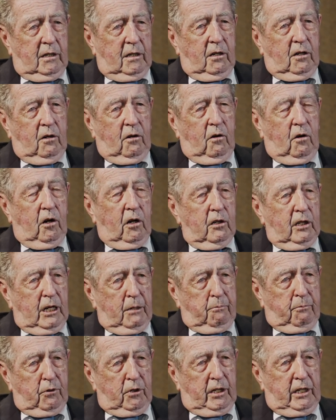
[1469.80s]
uh, all
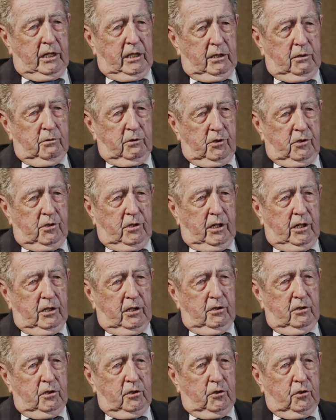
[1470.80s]
that planning was done
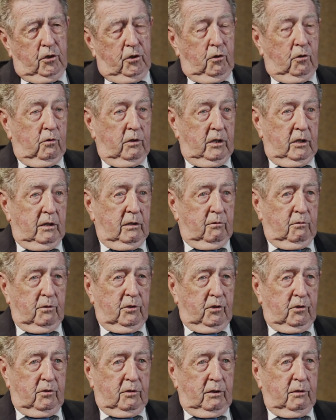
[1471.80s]
in the two, and it
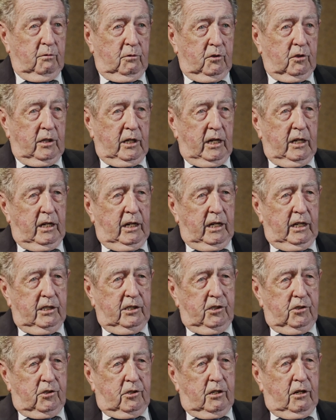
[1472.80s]
was it was kind of
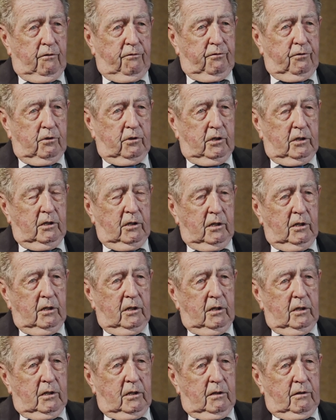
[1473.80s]
heady stuff for a
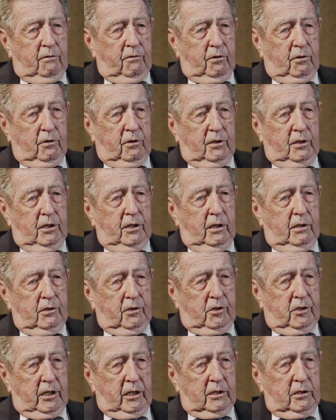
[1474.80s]
for a young
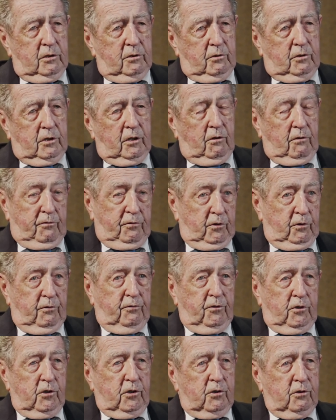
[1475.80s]
second lieutenant for a
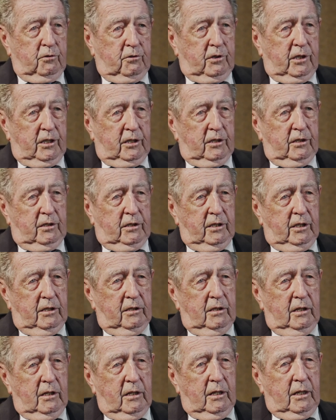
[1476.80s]
first lieutenant
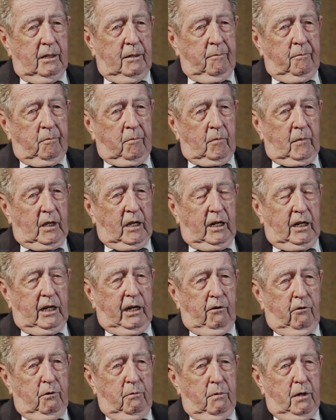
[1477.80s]
then. And
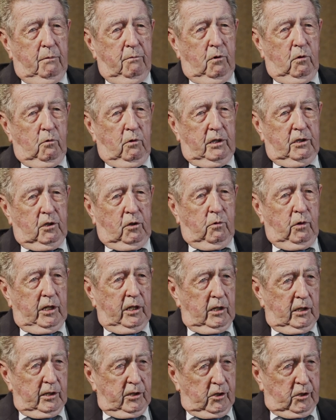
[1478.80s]
I remember when
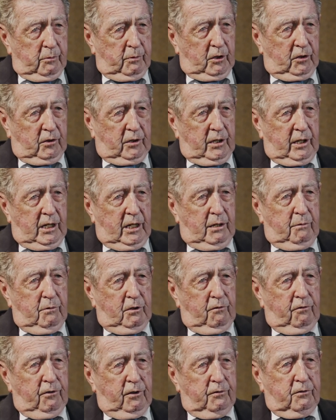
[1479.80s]
Queen Elizabeth came
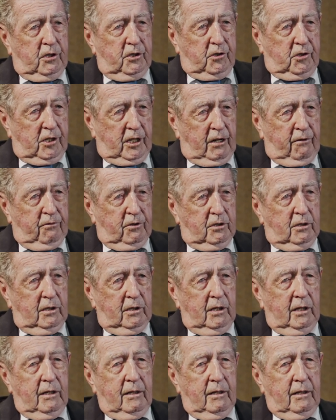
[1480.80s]
in '57.